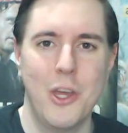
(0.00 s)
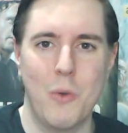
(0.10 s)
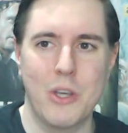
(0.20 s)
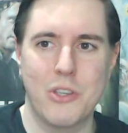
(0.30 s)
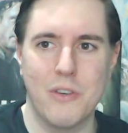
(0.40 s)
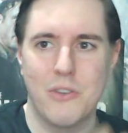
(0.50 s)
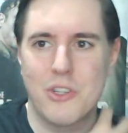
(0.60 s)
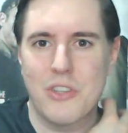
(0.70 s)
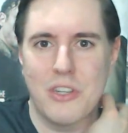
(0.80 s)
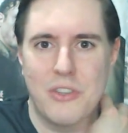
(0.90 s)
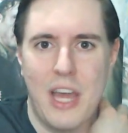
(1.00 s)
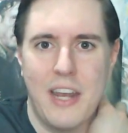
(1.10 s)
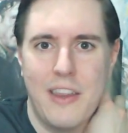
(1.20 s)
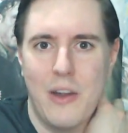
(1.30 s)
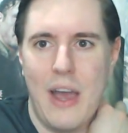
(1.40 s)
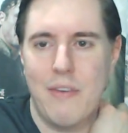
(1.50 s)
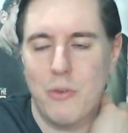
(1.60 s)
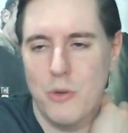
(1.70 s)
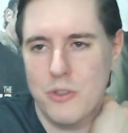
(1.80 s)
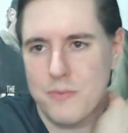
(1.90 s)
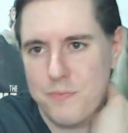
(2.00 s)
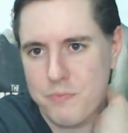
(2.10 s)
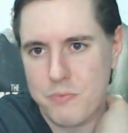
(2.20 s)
Quicksilver just like standing there afterwards